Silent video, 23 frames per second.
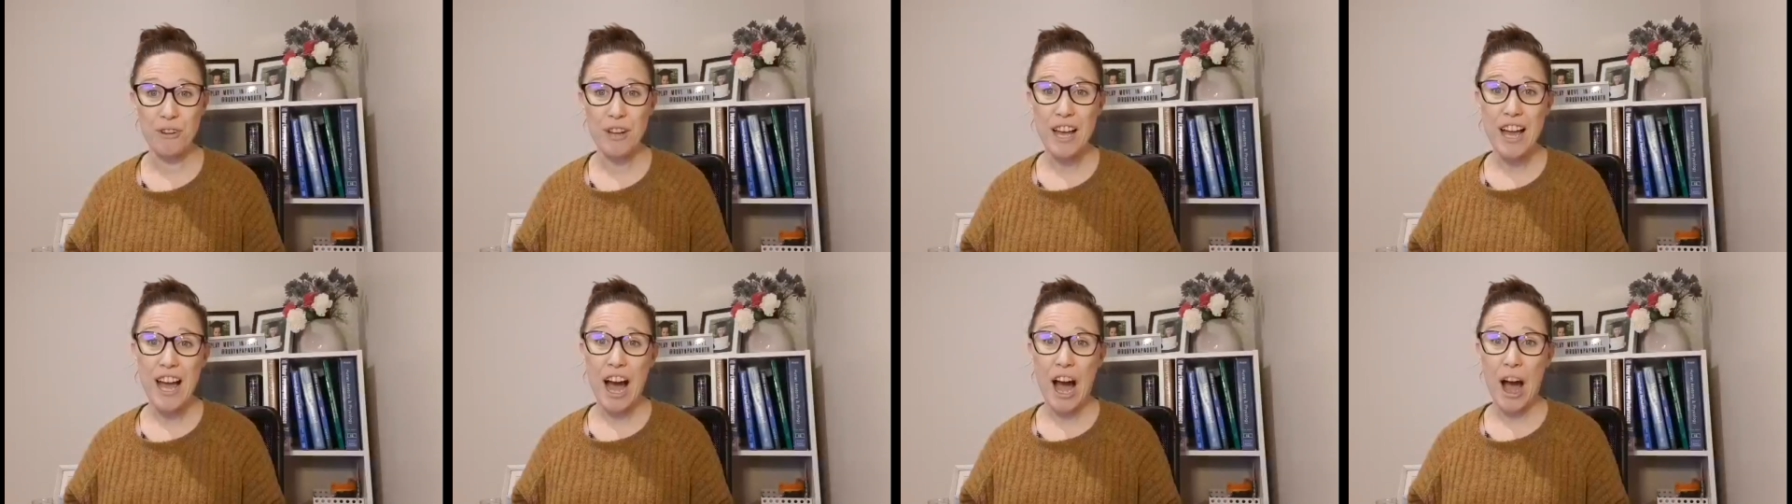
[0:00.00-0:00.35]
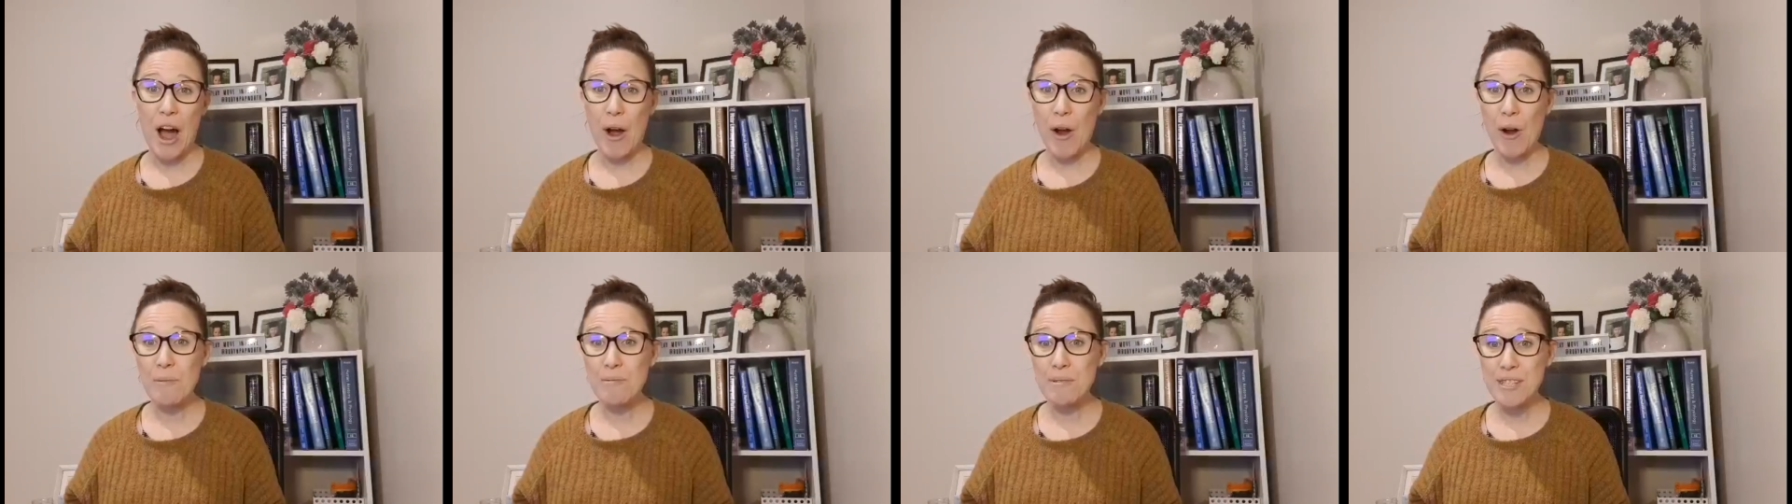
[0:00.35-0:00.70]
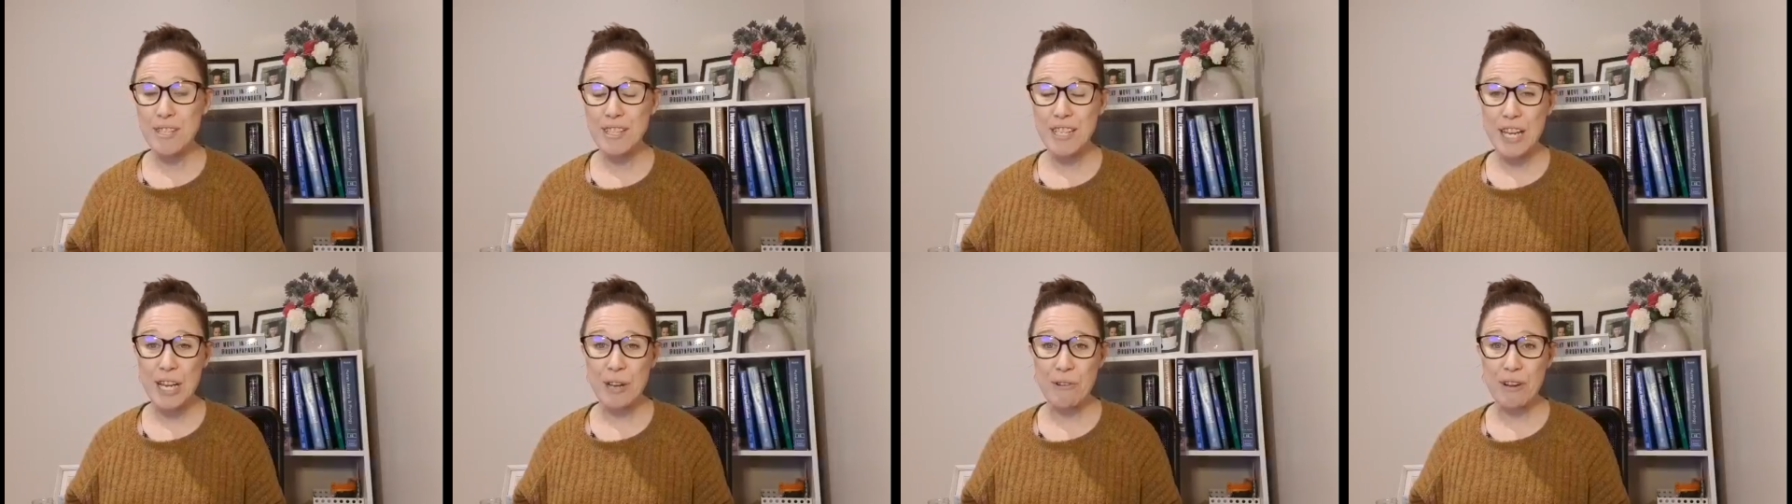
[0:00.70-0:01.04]
I hope to see
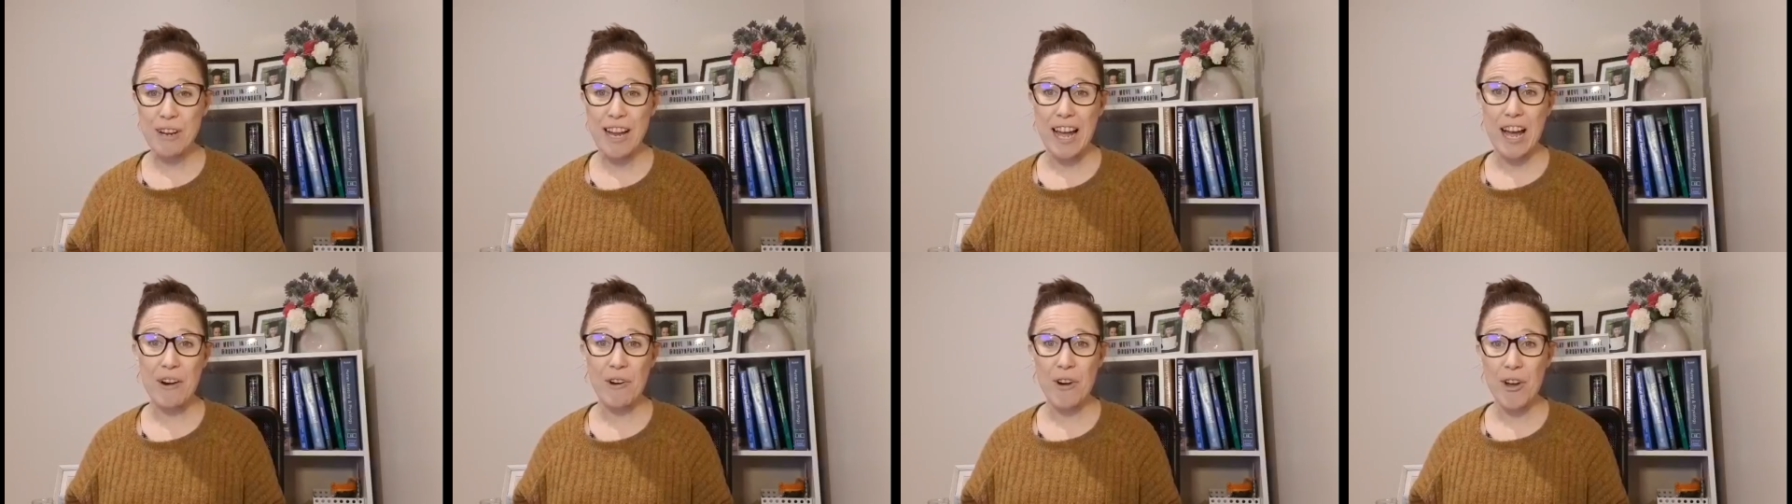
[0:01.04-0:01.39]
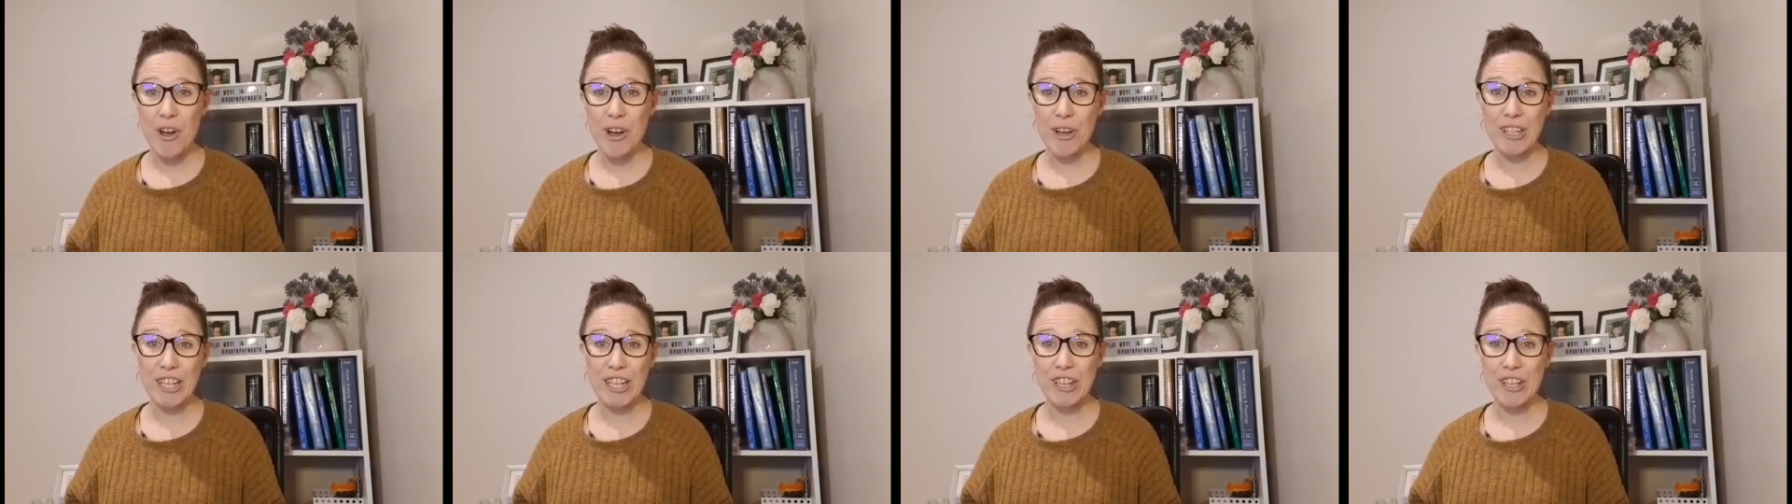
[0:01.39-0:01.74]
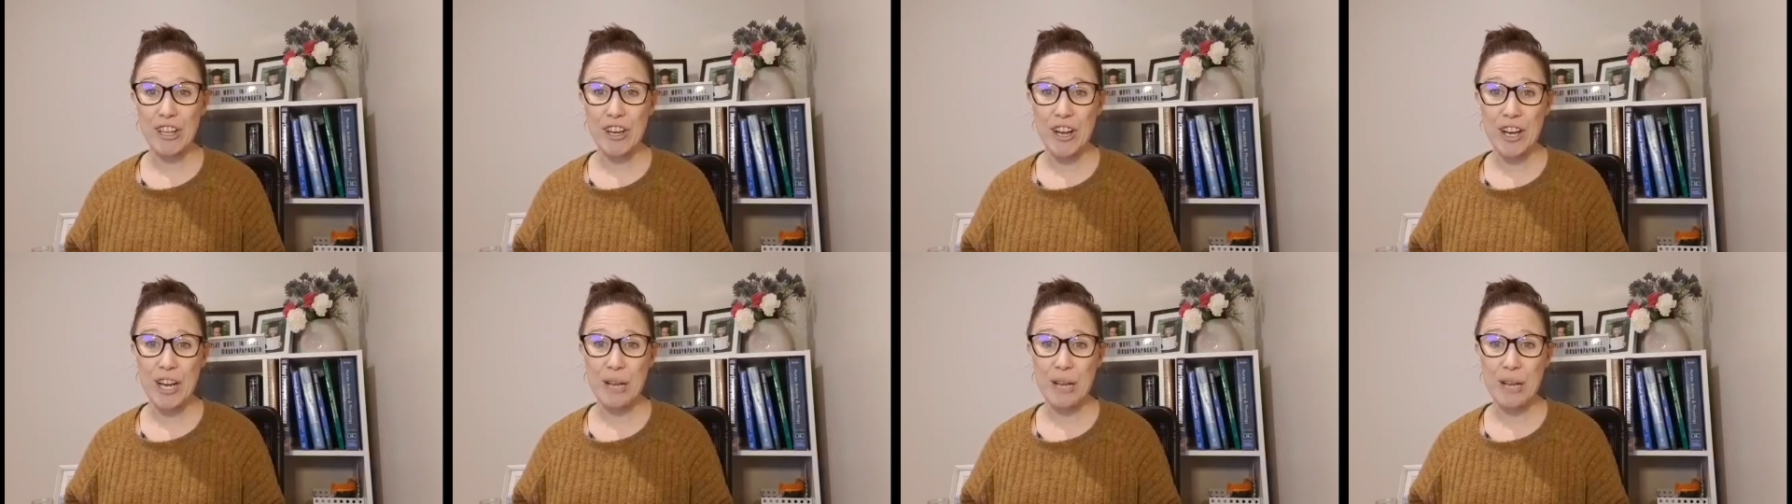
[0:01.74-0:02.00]
you in our early learning